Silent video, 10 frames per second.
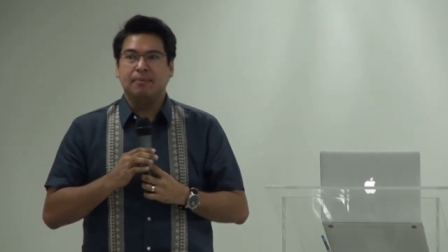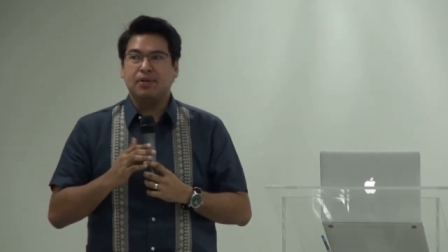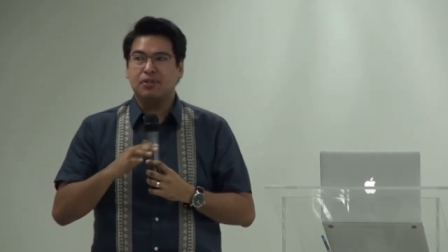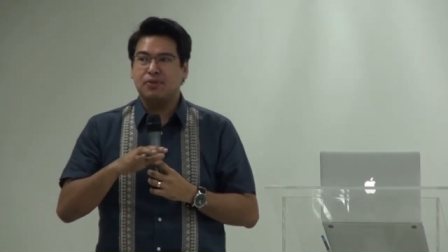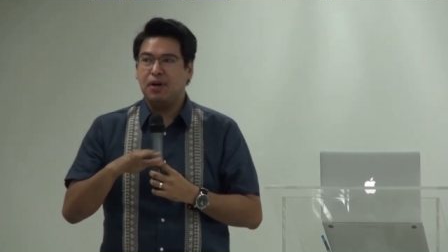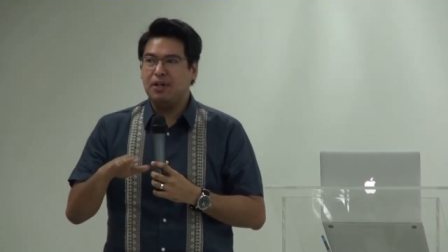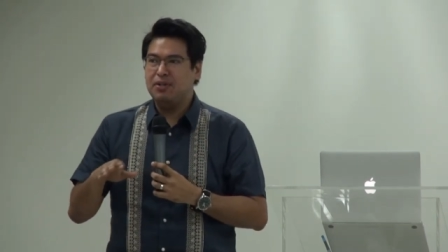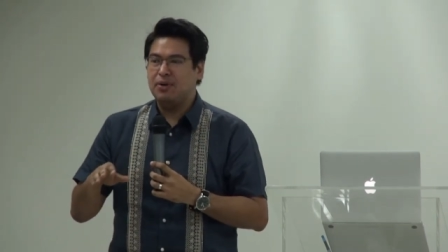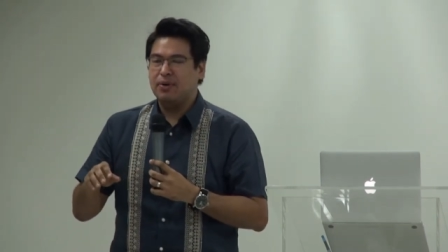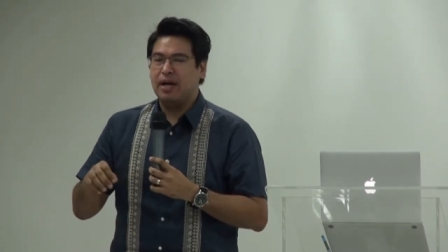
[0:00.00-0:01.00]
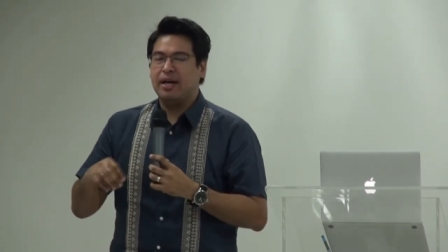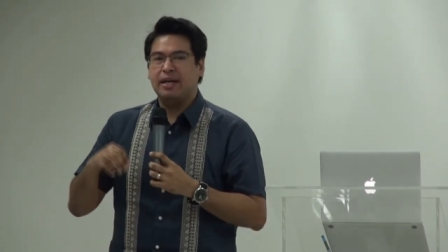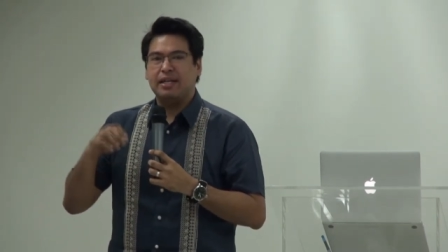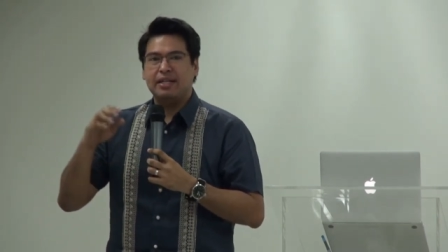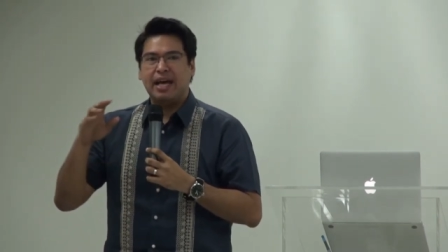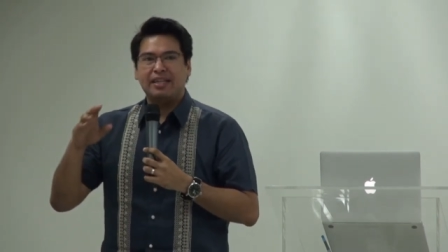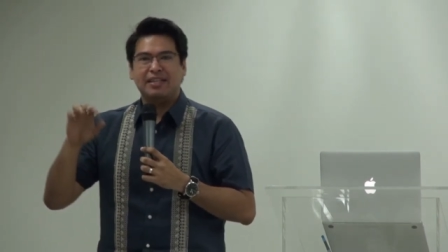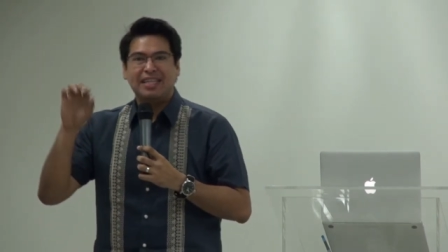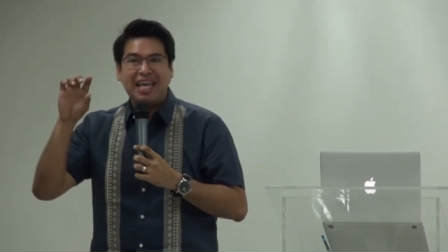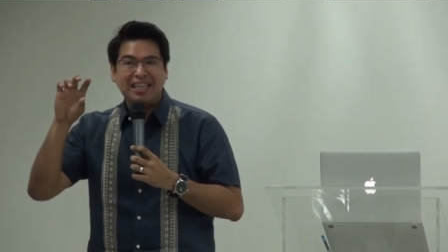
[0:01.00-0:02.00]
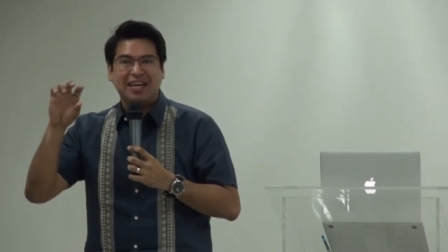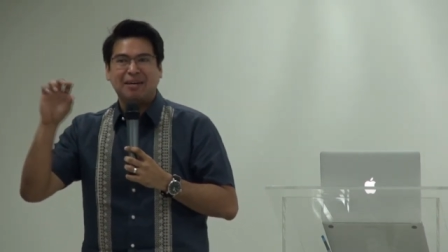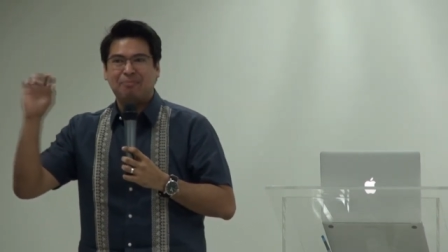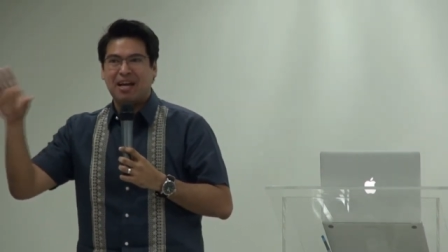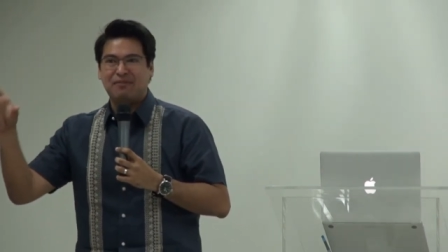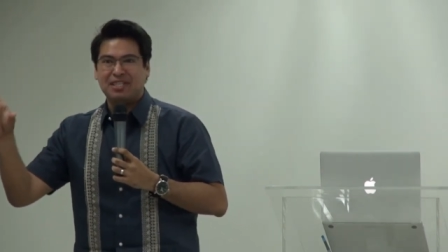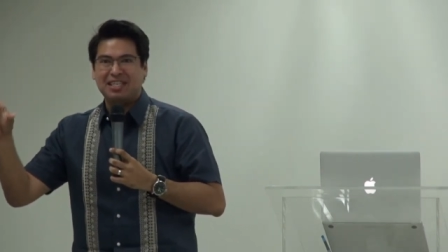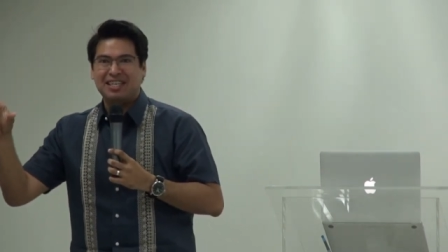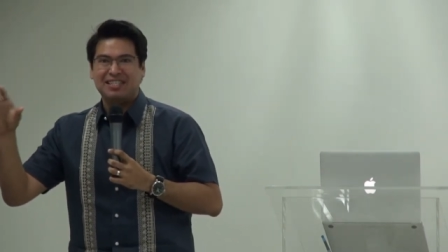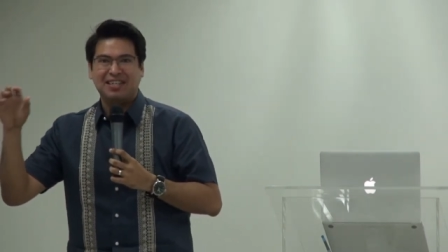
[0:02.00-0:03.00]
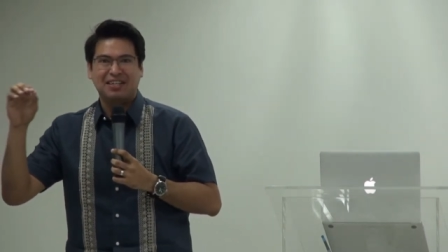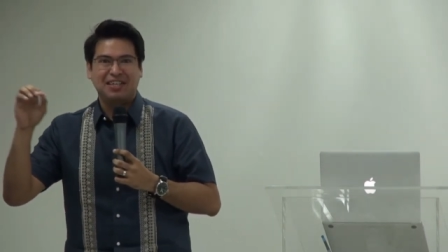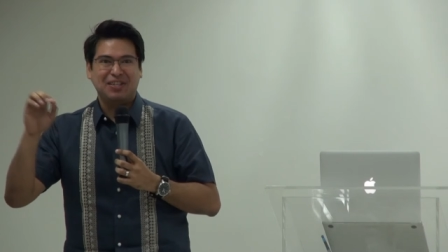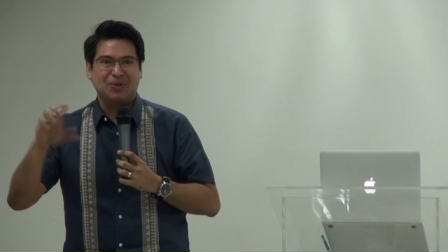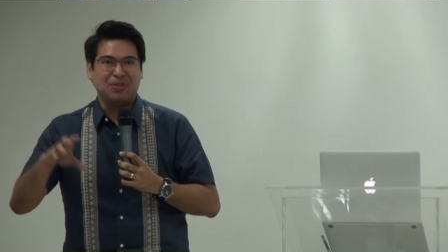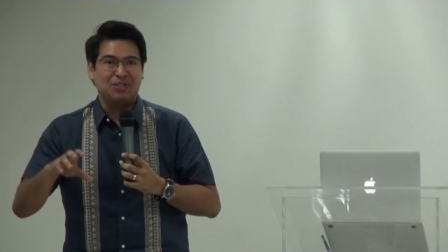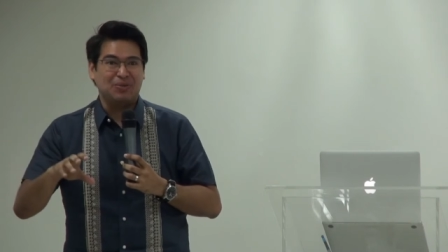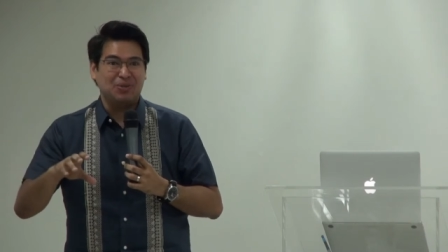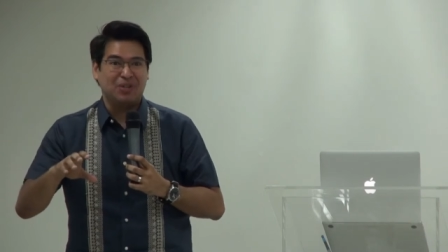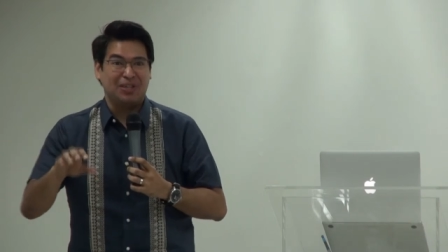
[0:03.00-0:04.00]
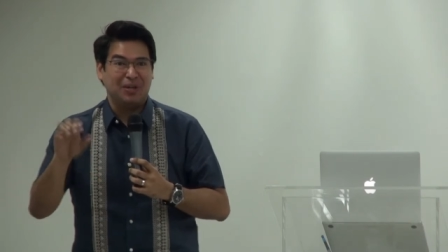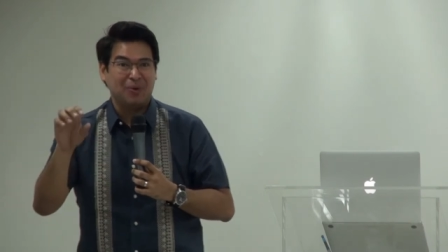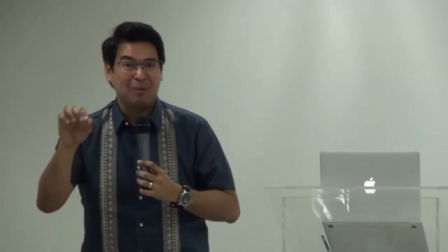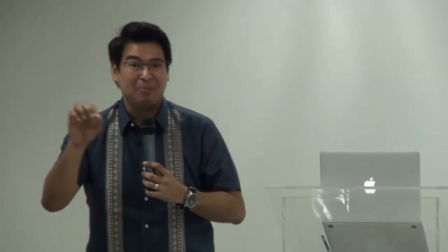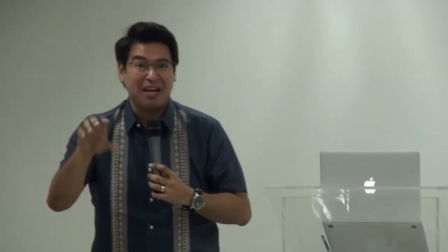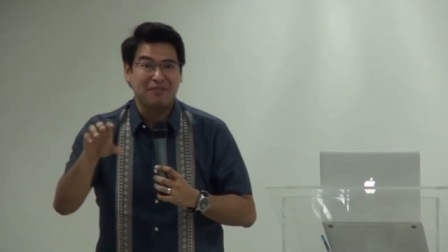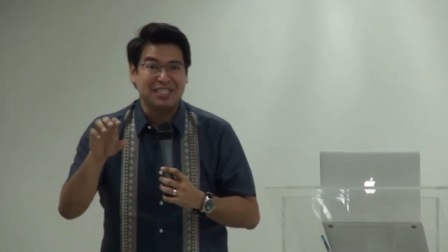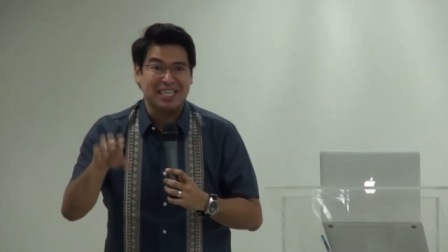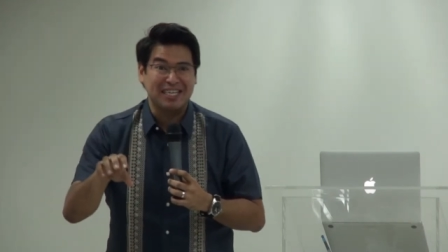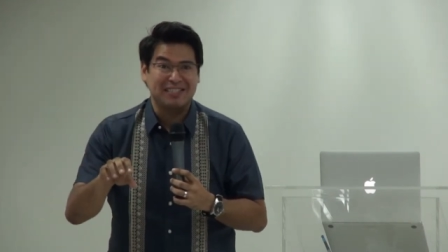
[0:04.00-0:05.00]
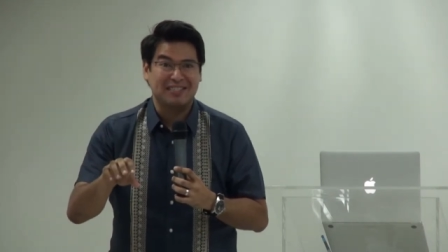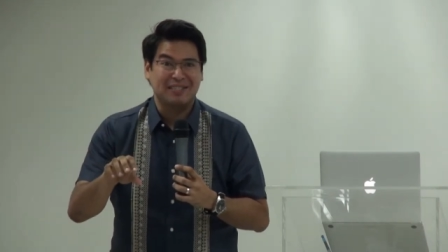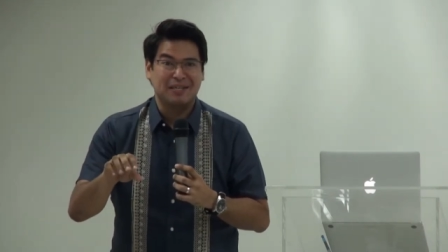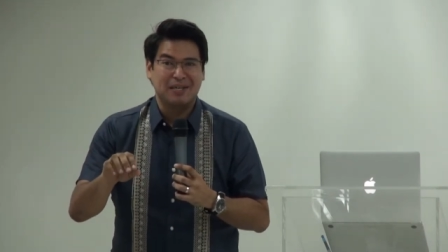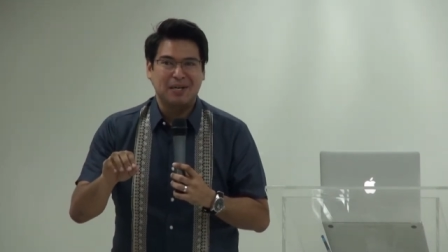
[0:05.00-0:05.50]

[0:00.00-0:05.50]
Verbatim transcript: Because you all know uh, that data privacy is not in the Constitution. The word privacy is.